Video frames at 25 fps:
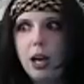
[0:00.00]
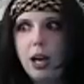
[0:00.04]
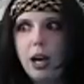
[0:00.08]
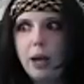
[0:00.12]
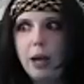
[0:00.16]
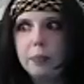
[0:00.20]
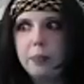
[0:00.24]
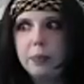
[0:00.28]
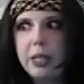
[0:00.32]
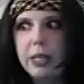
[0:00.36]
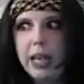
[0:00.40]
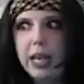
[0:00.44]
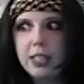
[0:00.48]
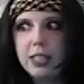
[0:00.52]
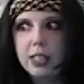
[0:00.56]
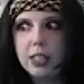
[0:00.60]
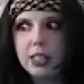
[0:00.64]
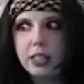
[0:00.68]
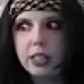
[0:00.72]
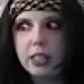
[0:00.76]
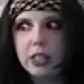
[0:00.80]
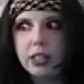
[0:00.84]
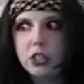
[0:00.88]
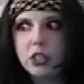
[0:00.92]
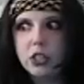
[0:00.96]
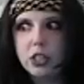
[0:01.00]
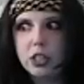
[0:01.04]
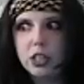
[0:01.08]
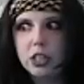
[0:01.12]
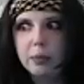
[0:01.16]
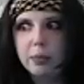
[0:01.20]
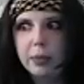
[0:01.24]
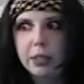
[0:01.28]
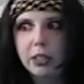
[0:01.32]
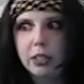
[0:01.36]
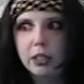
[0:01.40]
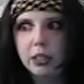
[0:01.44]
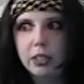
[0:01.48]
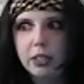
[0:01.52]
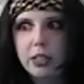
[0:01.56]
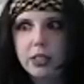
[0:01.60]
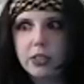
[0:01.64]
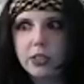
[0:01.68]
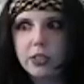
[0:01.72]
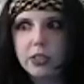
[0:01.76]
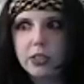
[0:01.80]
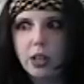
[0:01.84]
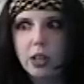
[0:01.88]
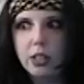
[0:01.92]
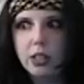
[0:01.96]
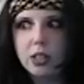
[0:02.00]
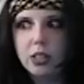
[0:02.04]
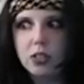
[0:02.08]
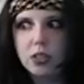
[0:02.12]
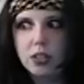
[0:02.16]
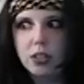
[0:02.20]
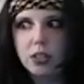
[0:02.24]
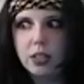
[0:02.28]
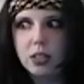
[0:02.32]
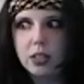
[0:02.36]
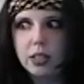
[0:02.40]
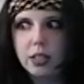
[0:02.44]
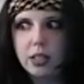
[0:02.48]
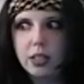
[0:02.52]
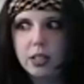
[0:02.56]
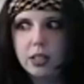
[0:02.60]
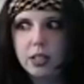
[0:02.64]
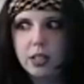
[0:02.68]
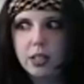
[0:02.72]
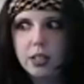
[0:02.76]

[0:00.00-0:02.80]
I'm guessing he's in the Middle East, honestly.